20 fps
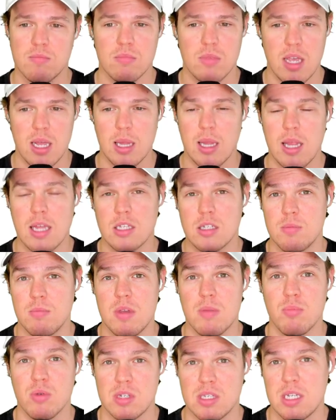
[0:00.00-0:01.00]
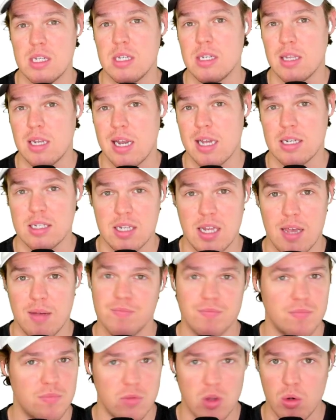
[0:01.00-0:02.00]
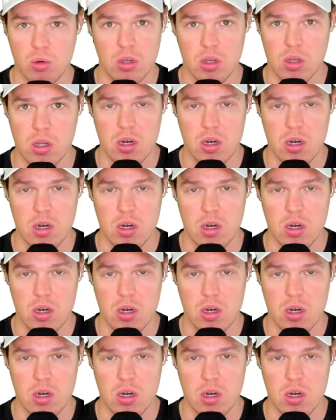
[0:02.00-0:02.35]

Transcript: it lets me proceed to the next step. No good.